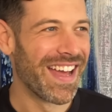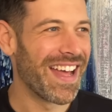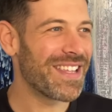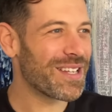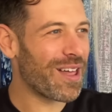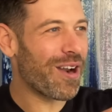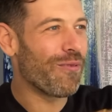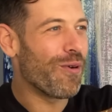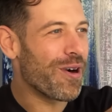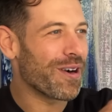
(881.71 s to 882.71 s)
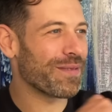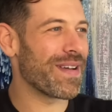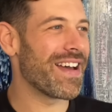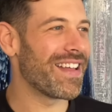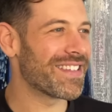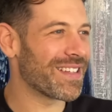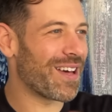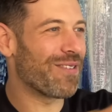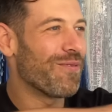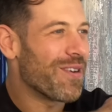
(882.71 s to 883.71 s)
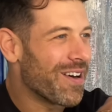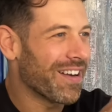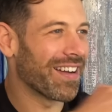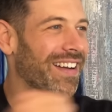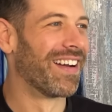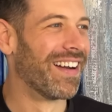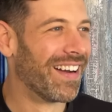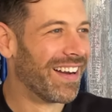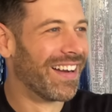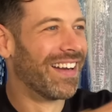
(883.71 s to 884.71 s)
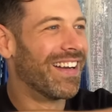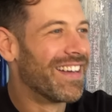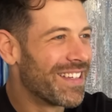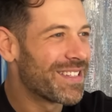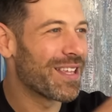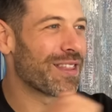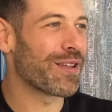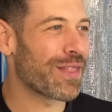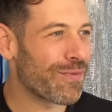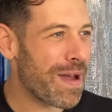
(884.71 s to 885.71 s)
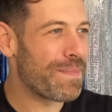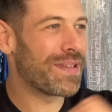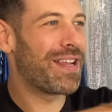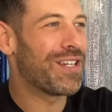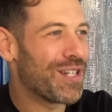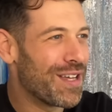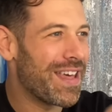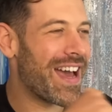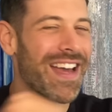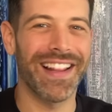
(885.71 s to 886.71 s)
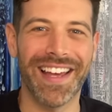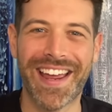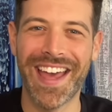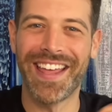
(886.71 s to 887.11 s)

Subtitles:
That's a lot of work, man. That's a lot of work. It's like the repetition of that, like...